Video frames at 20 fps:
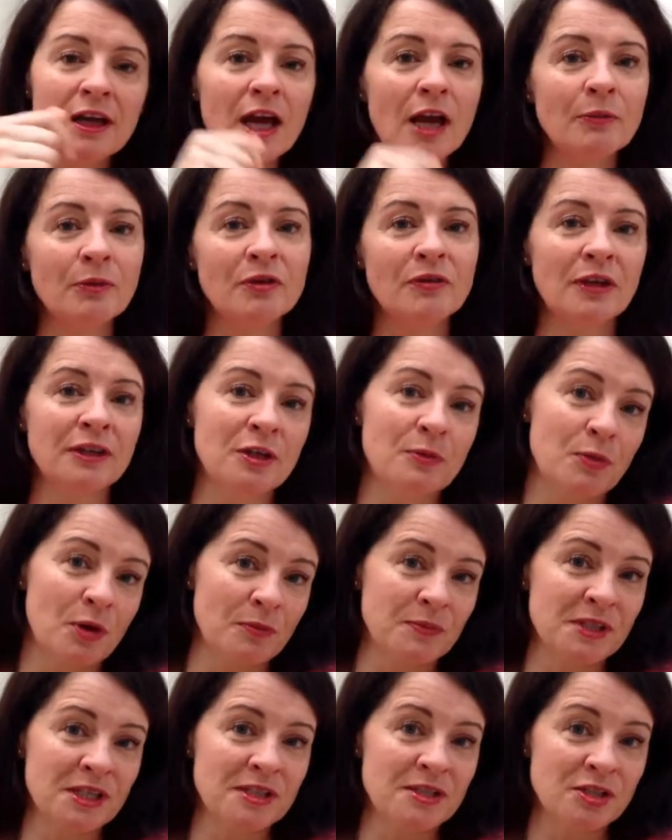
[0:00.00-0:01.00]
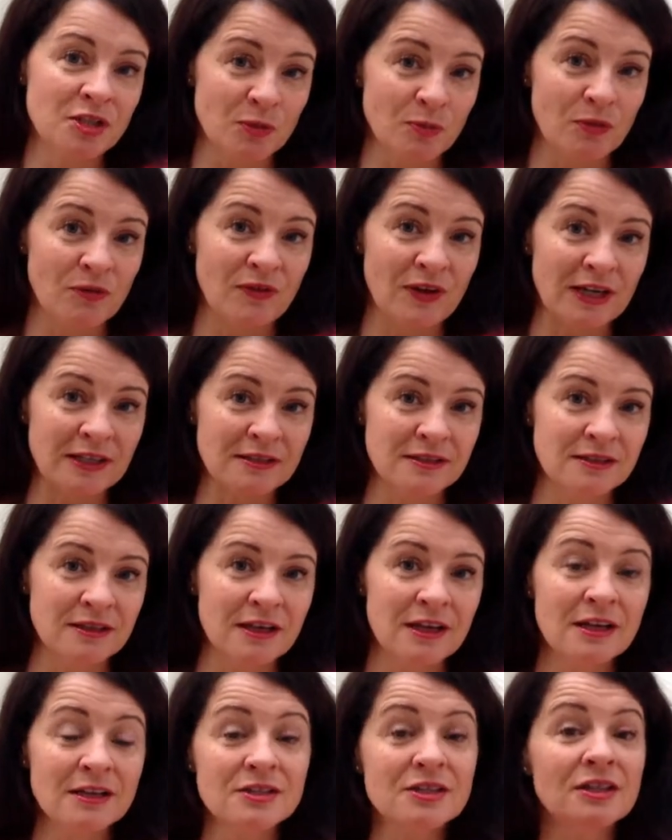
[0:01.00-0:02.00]
and we rent the property super fast.
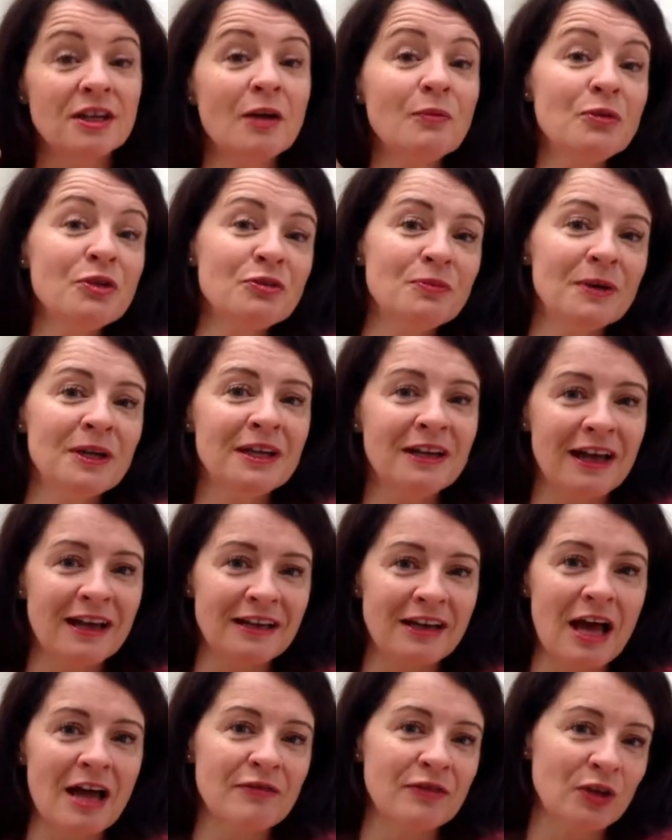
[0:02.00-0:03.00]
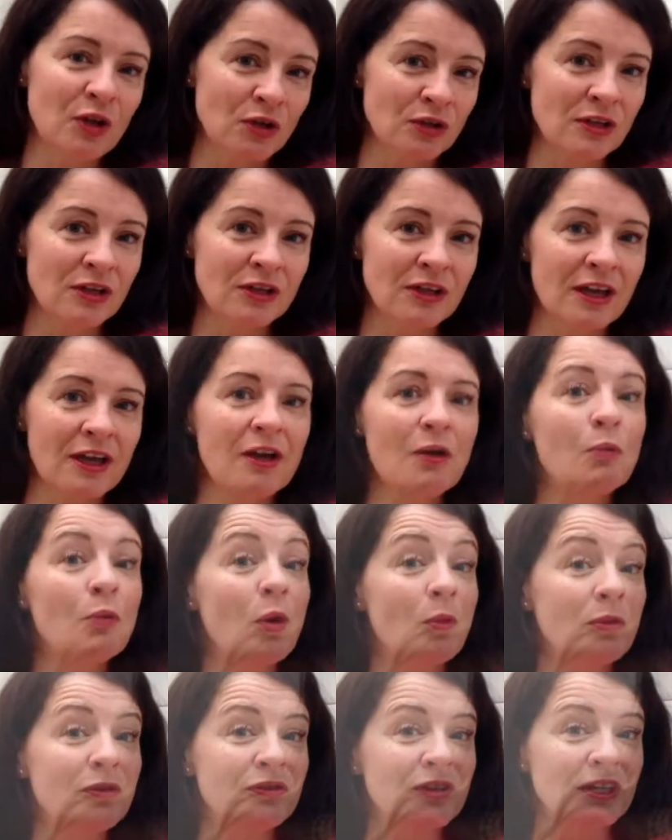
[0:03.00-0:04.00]
So come with me and I'll have a good look at
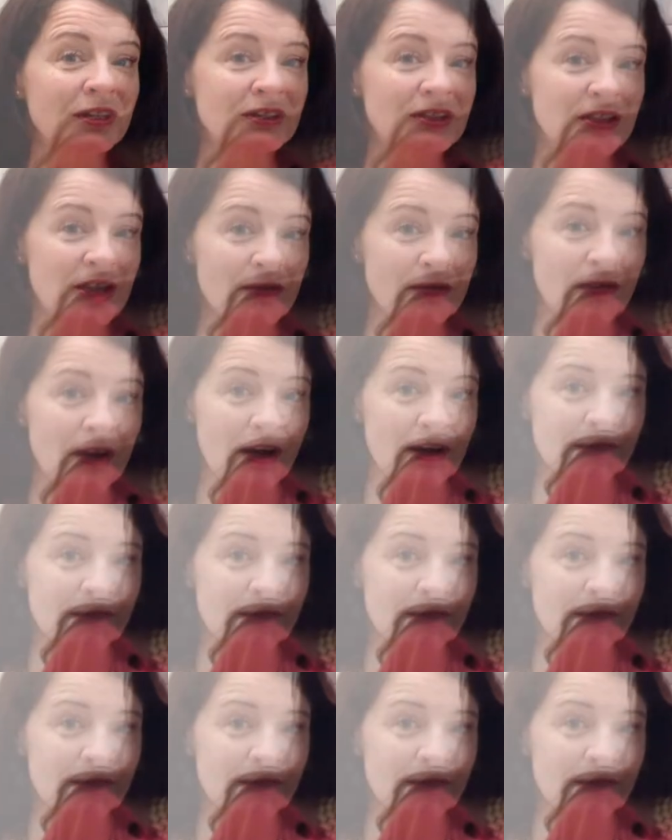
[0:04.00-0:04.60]
what we've done so far.